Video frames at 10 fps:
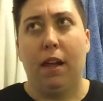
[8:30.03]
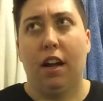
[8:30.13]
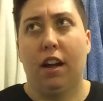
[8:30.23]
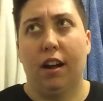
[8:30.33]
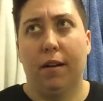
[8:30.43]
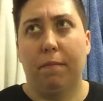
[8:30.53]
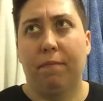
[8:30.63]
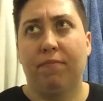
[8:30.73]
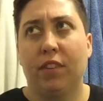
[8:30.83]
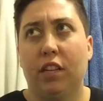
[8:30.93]
I'm
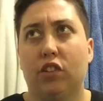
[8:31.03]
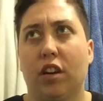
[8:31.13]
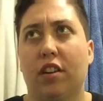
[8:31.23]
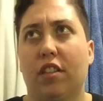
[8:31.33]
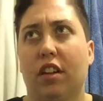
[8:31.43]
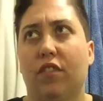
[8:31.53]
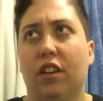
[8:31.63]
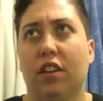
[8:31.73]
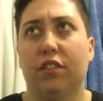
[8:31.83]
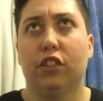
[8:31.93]
trying to think of
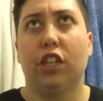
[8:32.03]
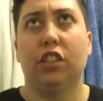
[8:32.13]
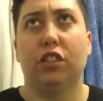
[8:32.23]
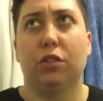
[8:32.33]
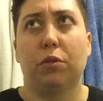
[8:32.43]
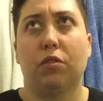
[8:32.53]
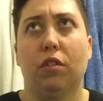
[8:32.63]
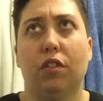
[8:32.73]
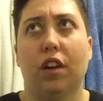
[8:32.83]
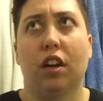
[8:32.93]
any other changes with
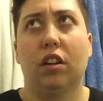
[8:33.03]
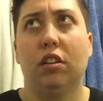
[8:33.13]
clothing.